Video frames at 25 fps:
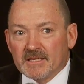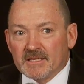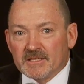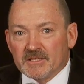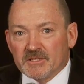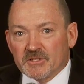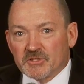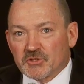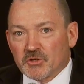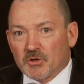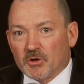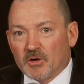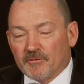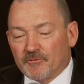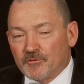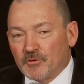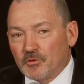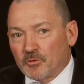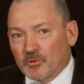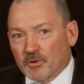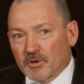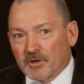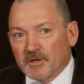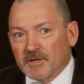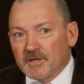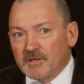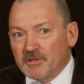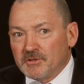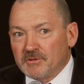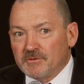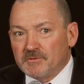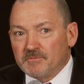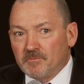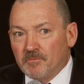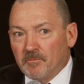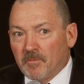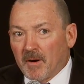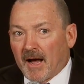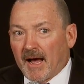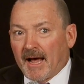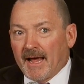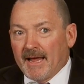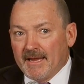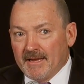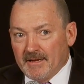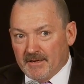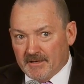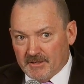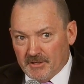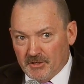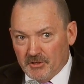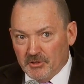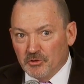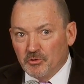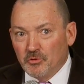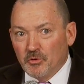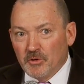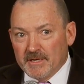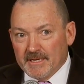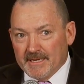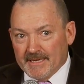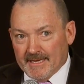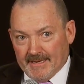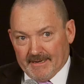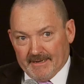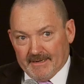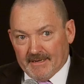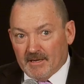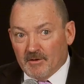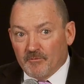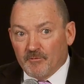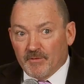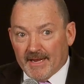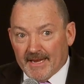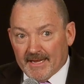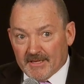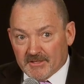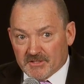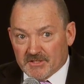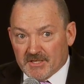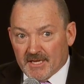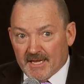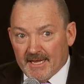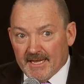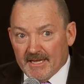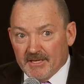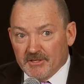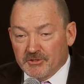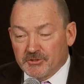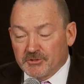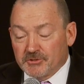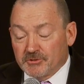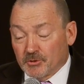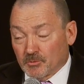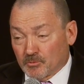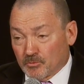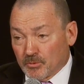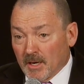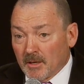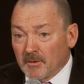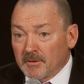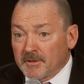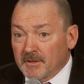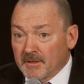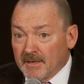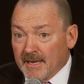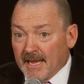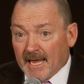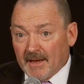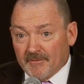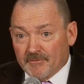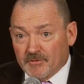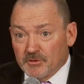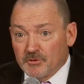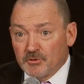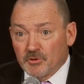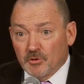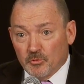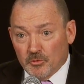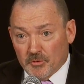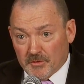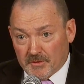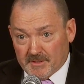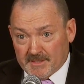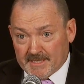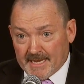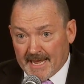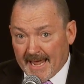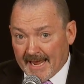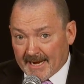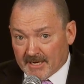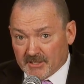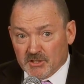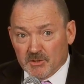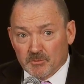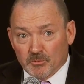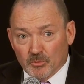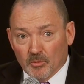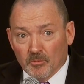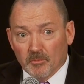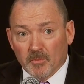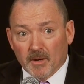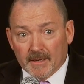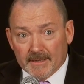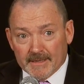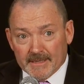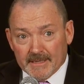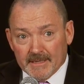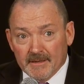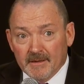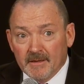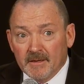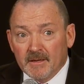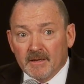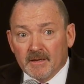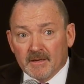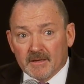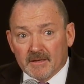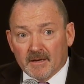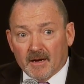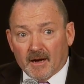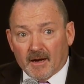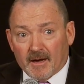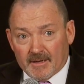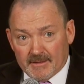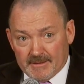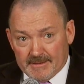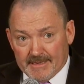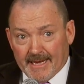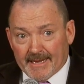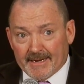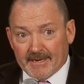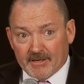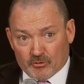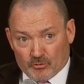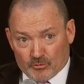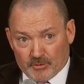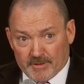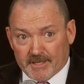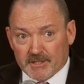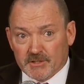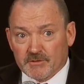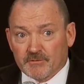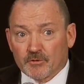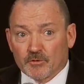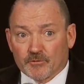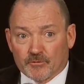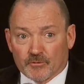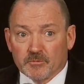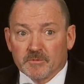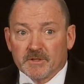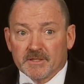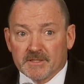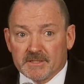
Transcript: So if you were going to buy an annuity at an advanced age, you're probably going to have to do it with taxable money, not a transfer from the